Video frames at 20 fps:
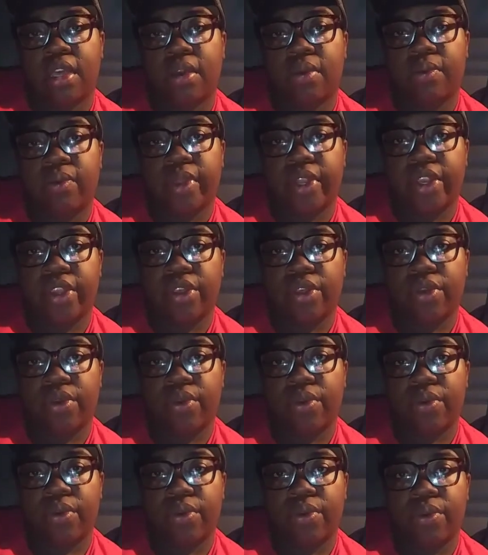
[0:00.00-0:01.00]
when
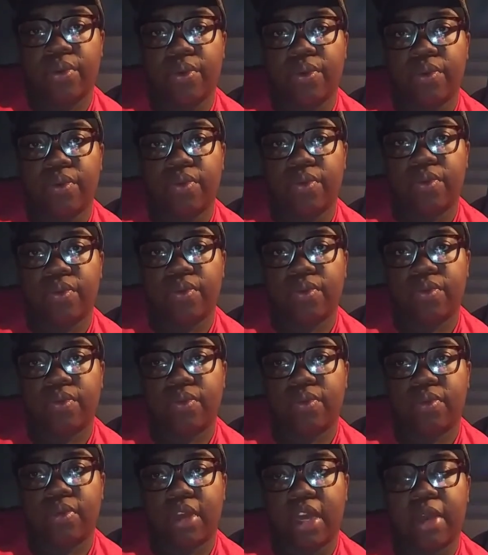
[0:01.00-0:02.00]
you
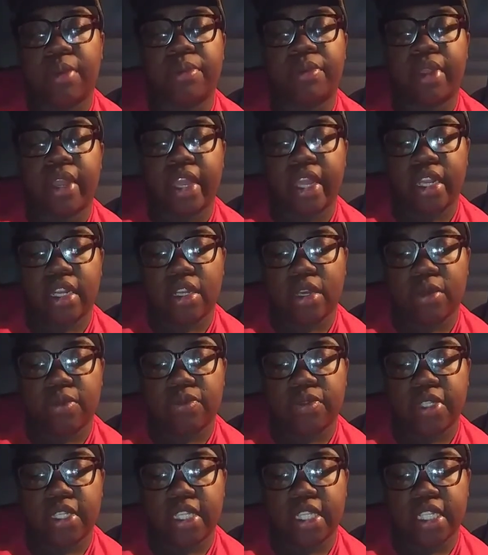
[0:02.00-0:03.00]
upgrade, and
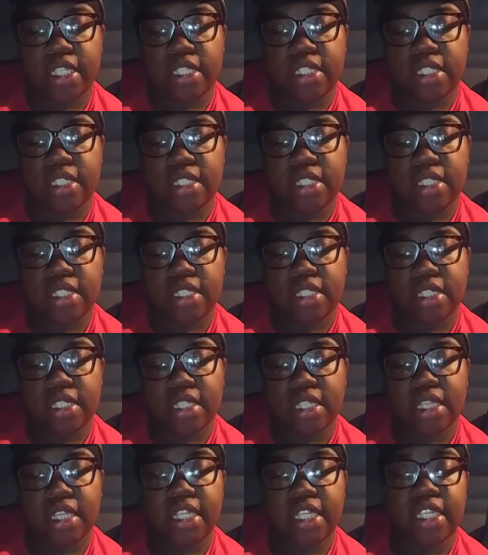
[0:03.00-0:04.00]
hopefully this
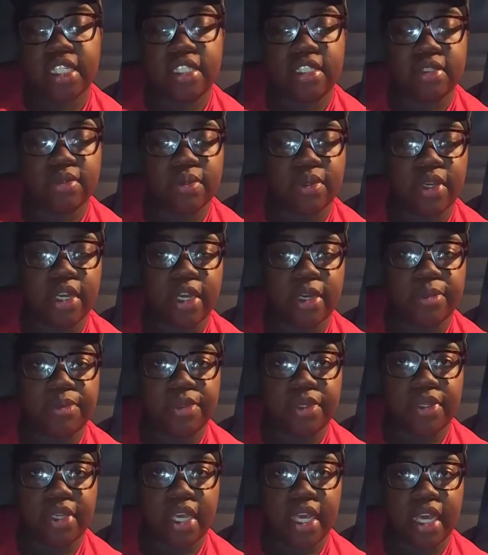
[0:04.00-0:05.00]
list will help
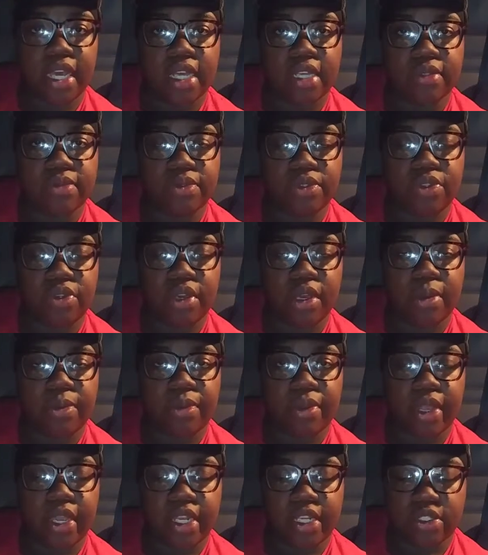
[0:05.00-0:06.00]
you guys when you
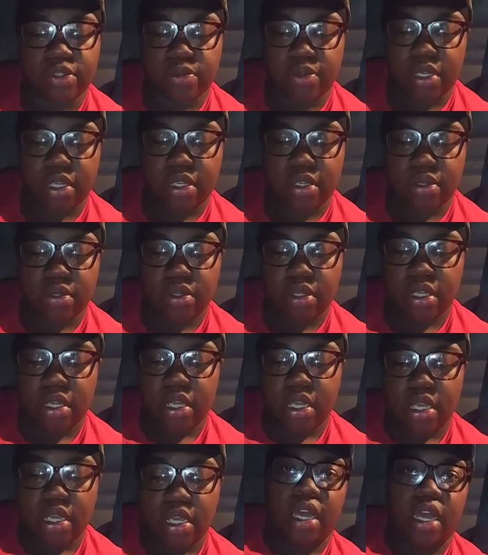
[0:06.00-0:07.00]
upgrade as well.
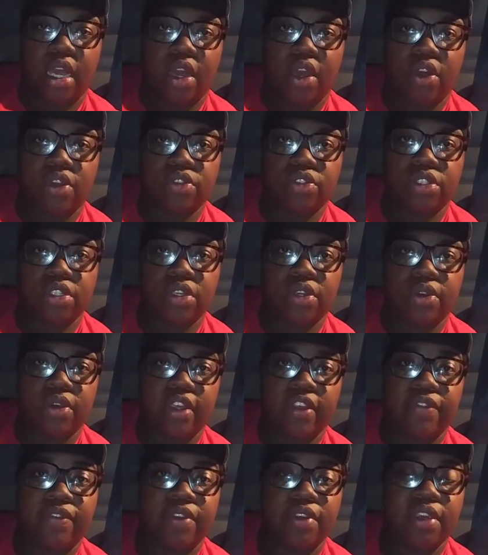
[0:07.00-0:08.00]
Also,
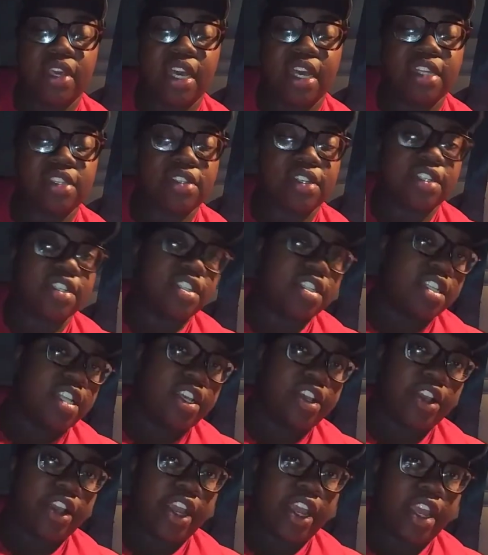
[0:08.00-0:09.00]
if you guys are
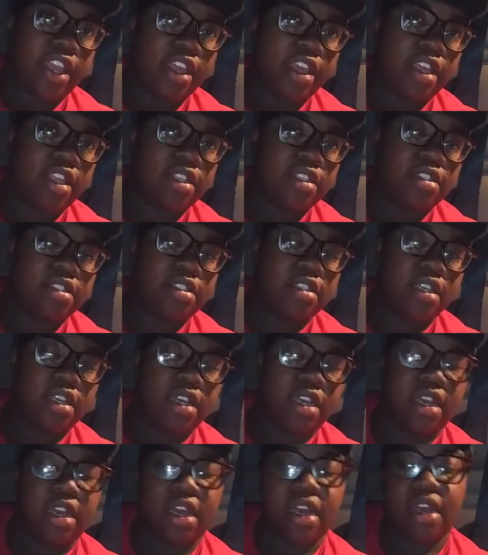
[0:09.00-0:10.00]
sneakerheads,
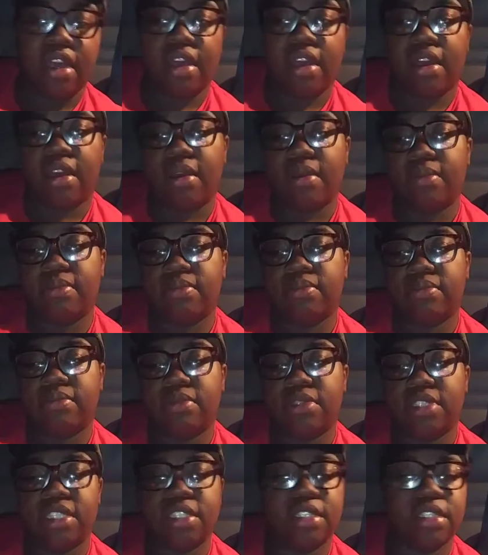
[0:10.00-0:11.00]

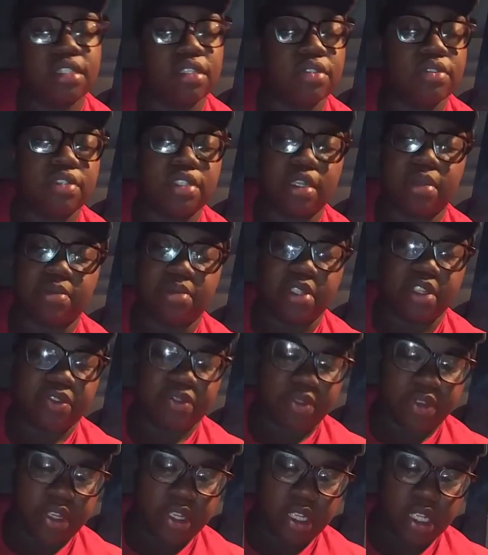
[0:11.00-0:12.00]
just a little something
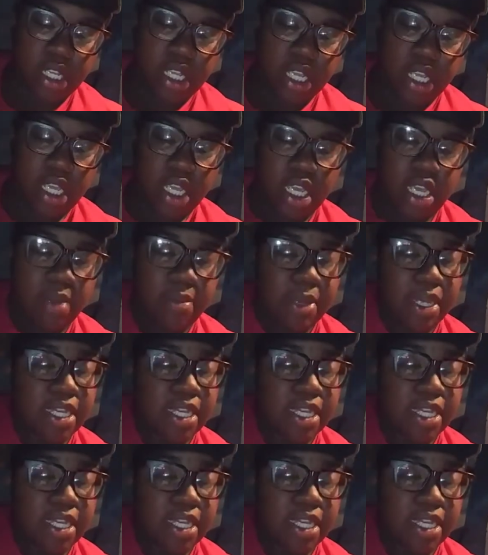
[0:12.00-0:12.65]
different. My